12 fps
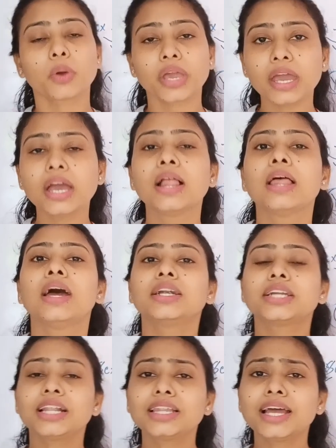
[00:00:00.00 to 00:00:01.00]
Okay,
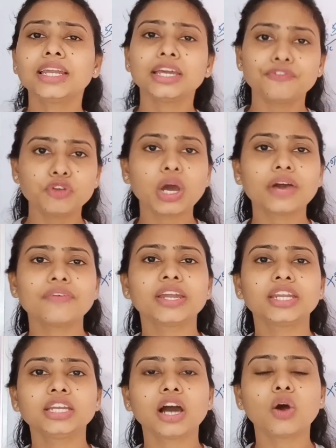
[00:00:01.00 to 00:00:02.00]
till then if you have
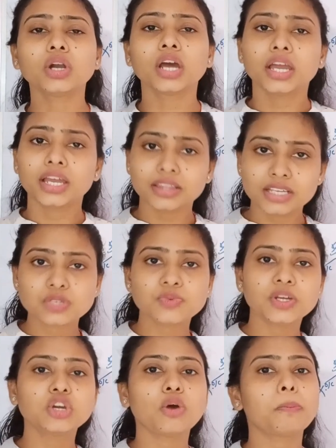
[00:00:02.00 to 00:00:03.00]
any doubt in this
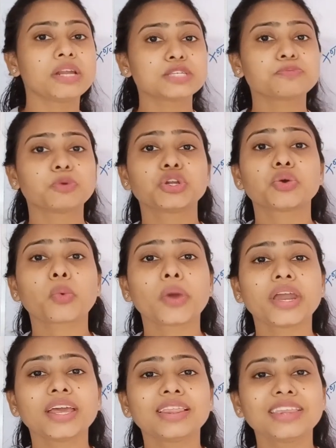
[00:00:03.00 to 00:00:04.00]
video, please put your
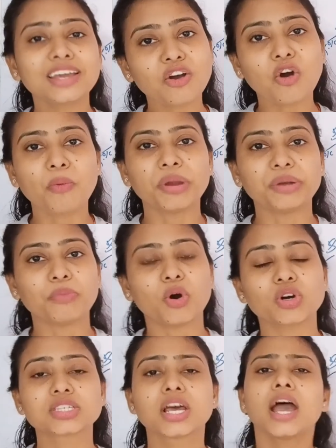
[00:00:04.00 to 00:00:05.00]
query in the comment
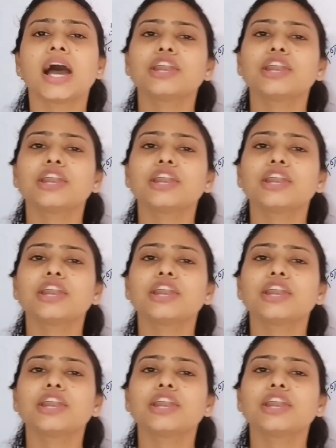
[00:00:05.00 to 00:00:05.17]
box,